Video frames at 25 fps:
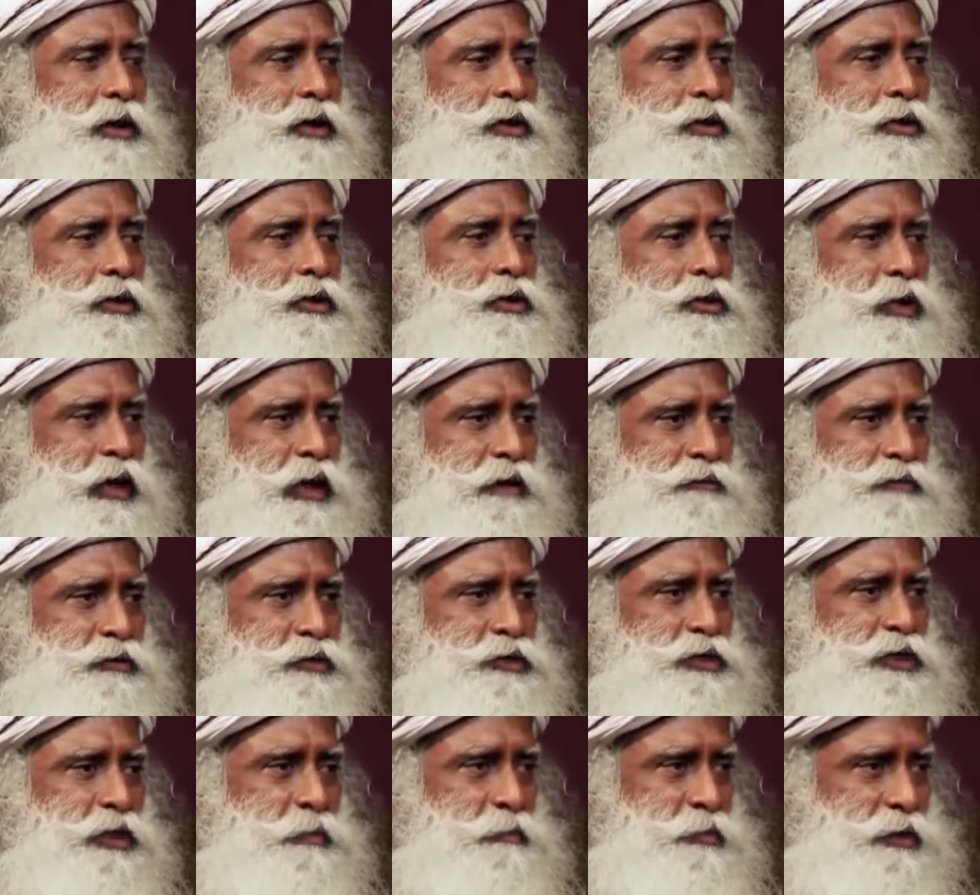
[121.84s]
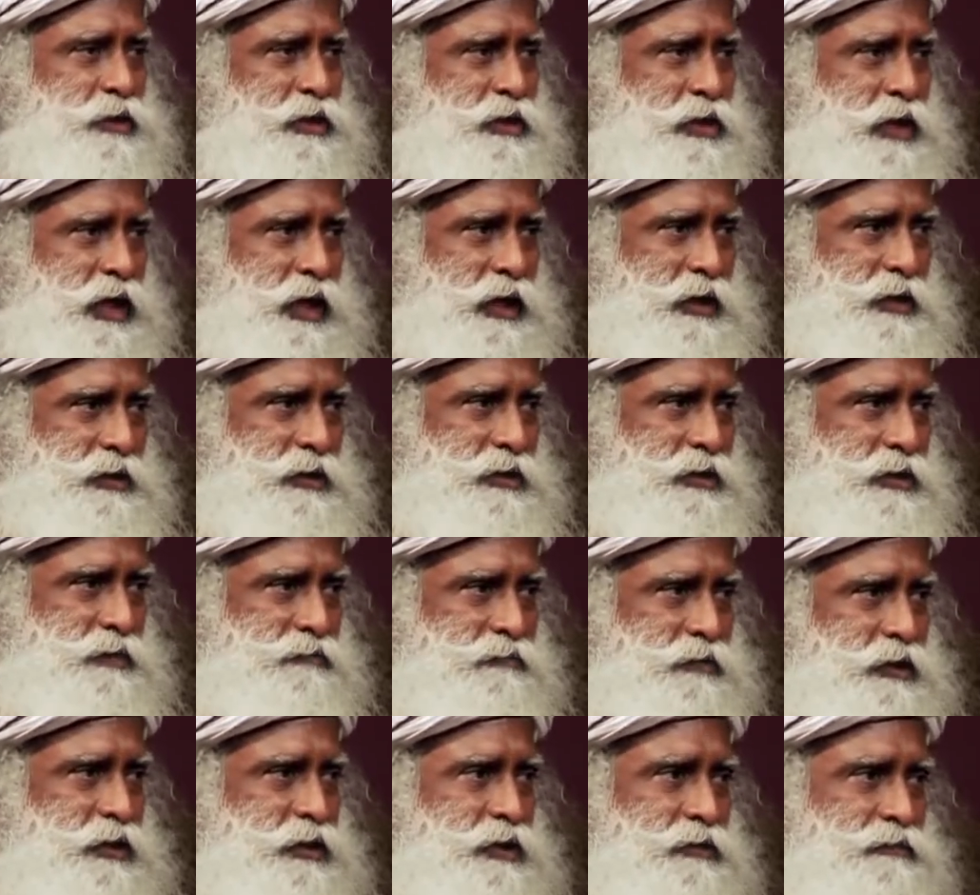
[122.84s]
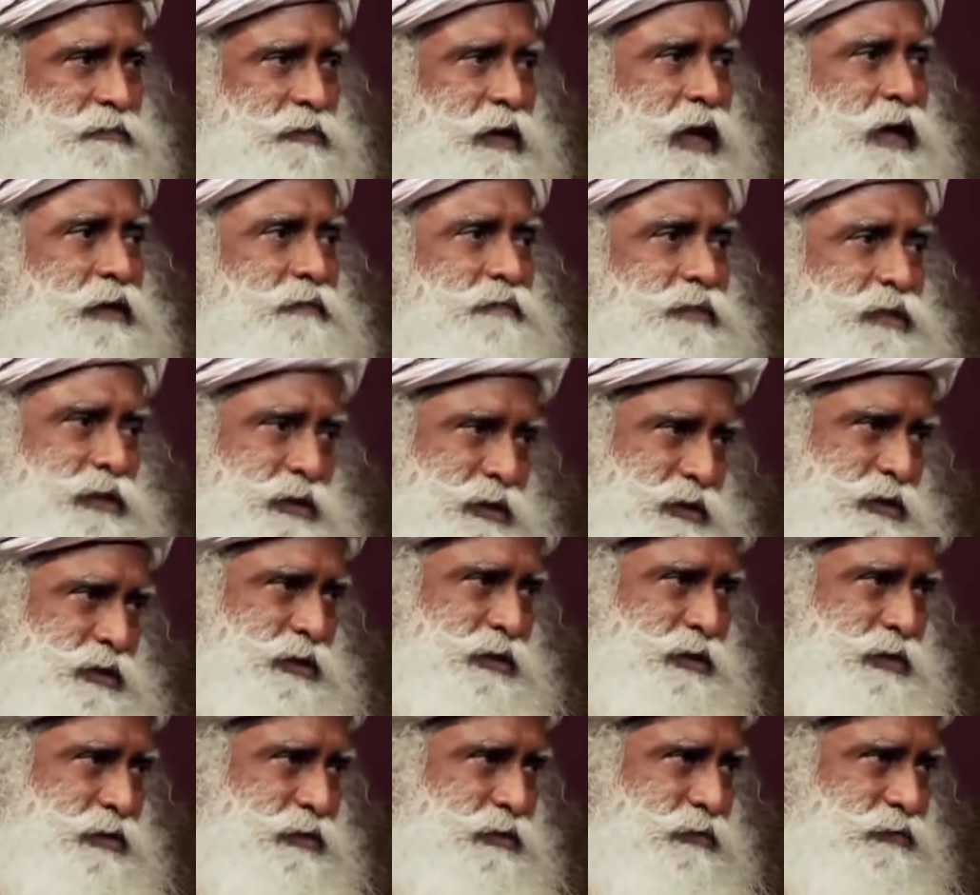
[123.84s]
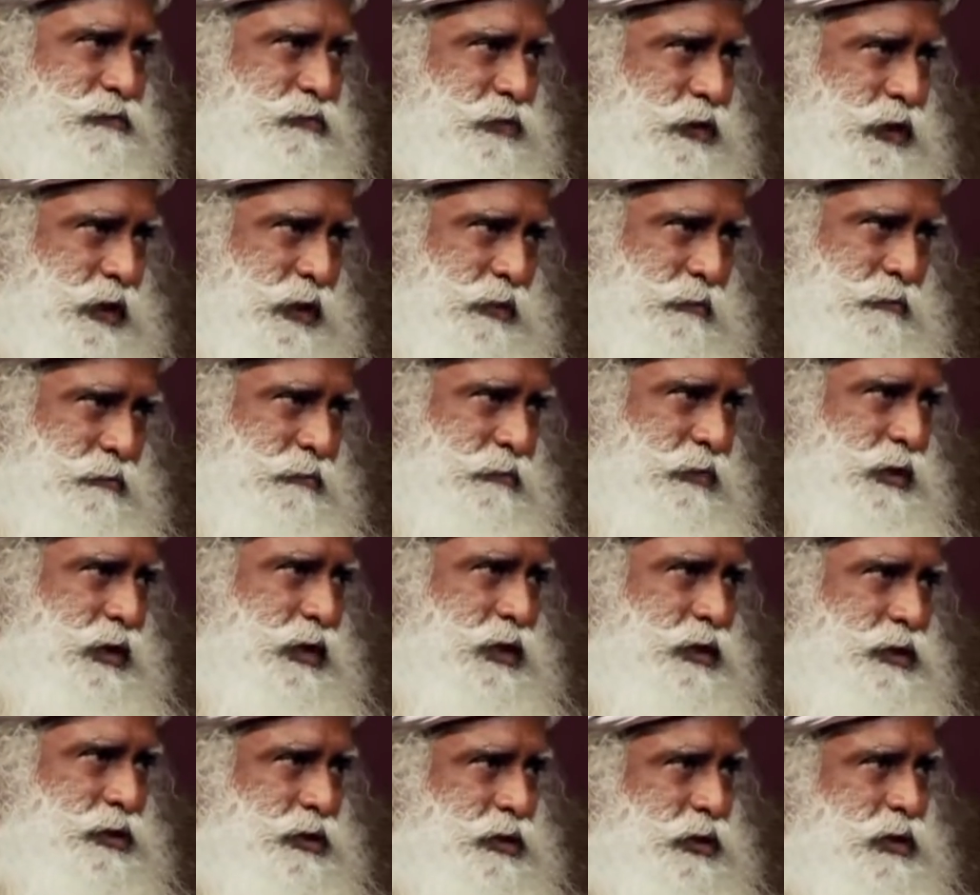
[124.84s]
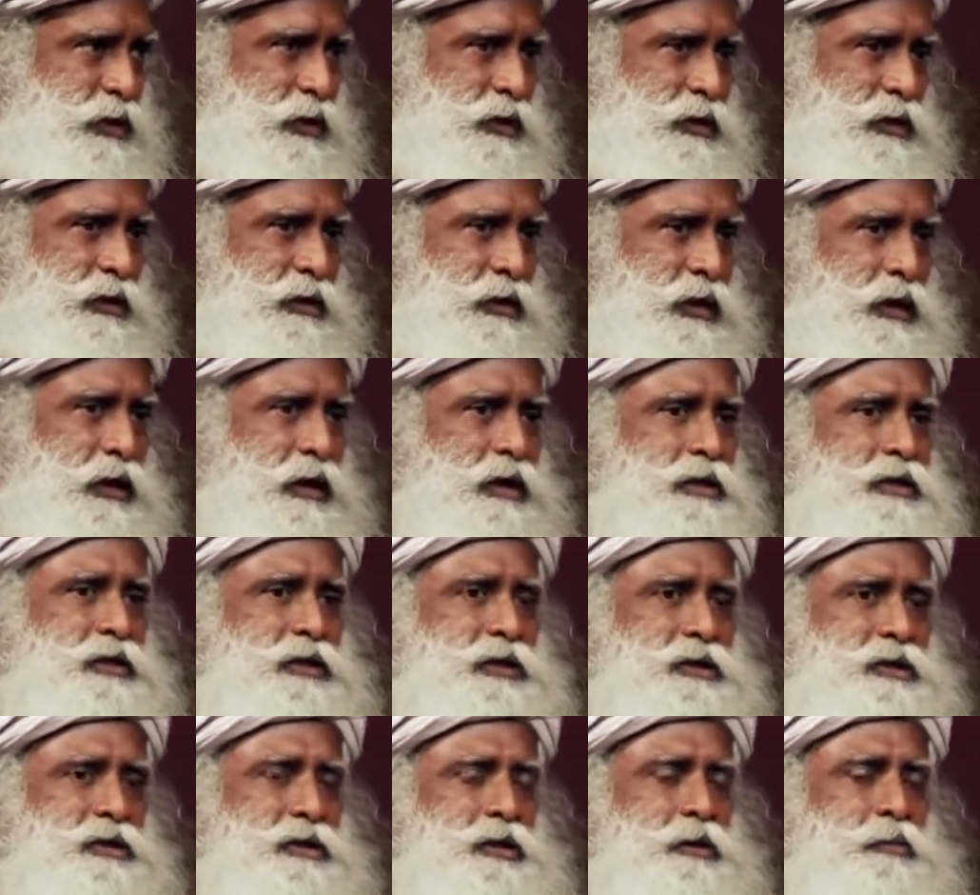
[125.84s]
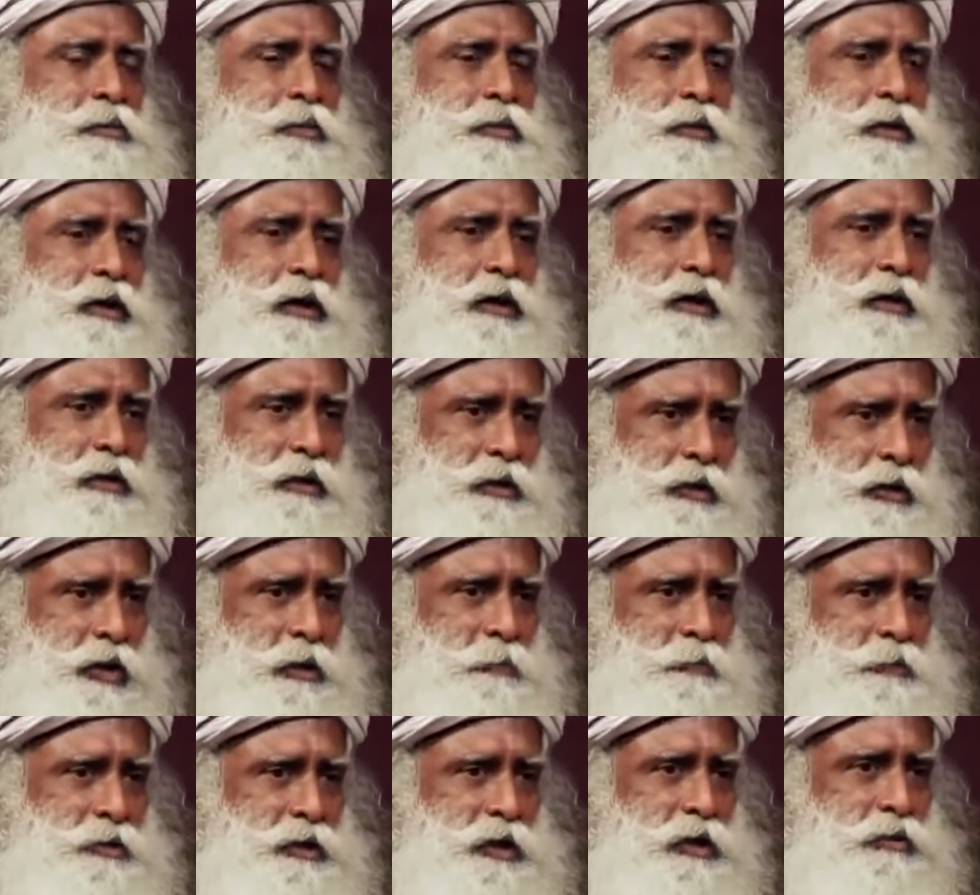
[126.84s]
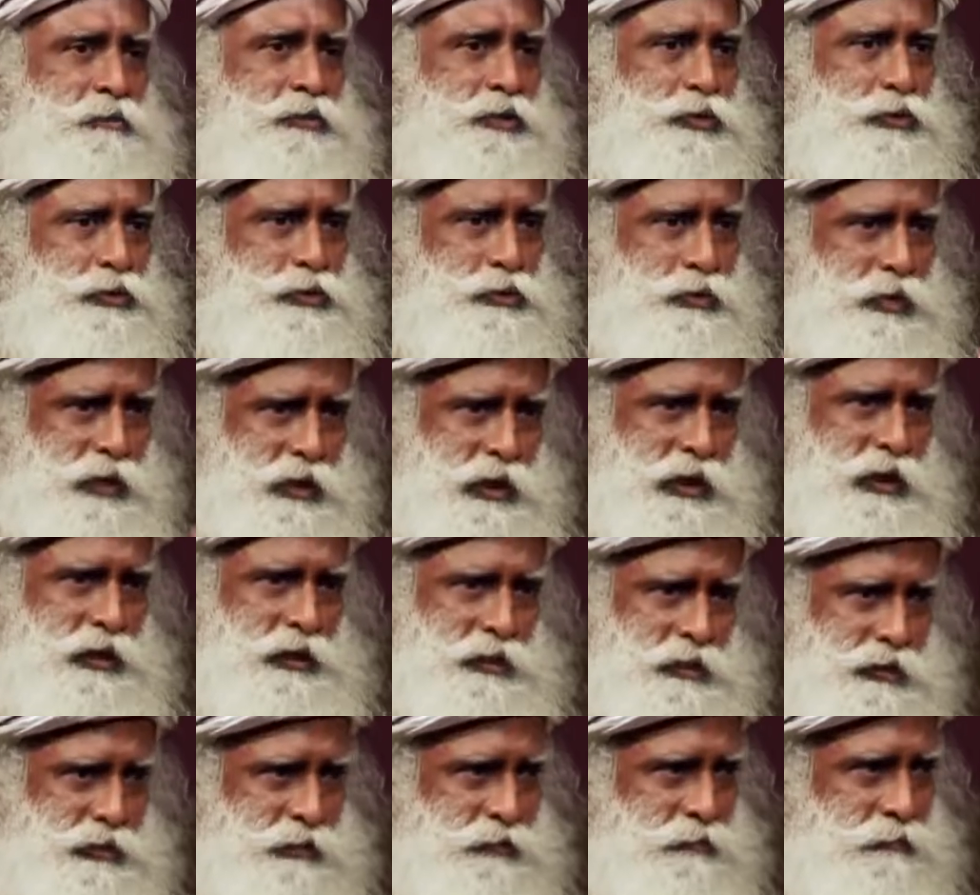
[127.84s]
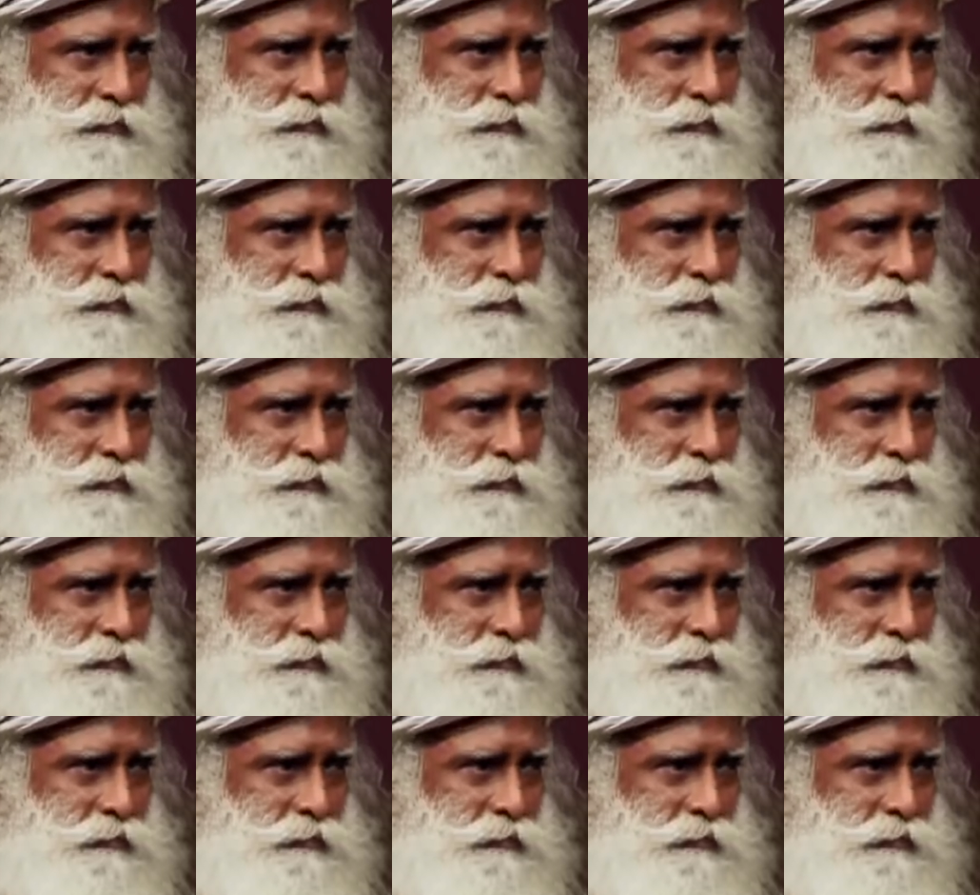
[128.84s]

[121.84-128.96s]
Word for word: you have to subsidize first five years for him till horticultural uh, crops come to yield.